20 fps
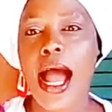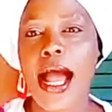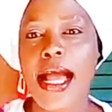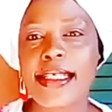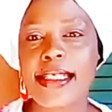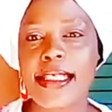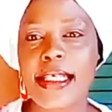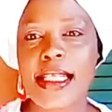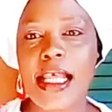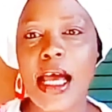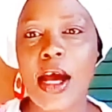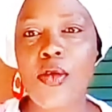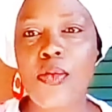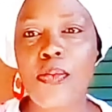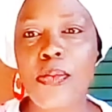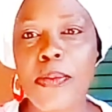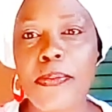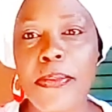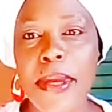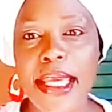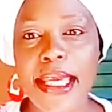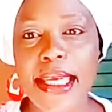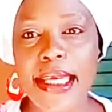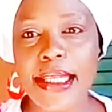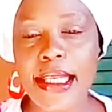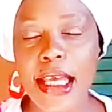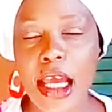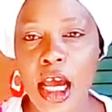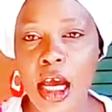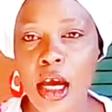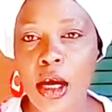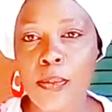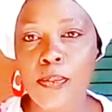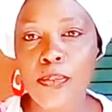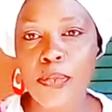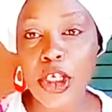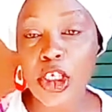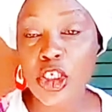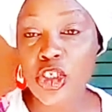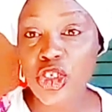I said I will be making
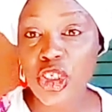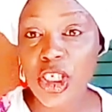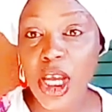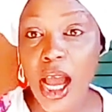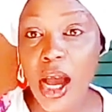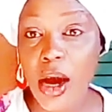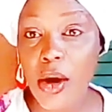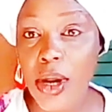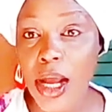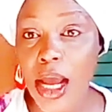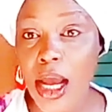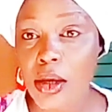a shout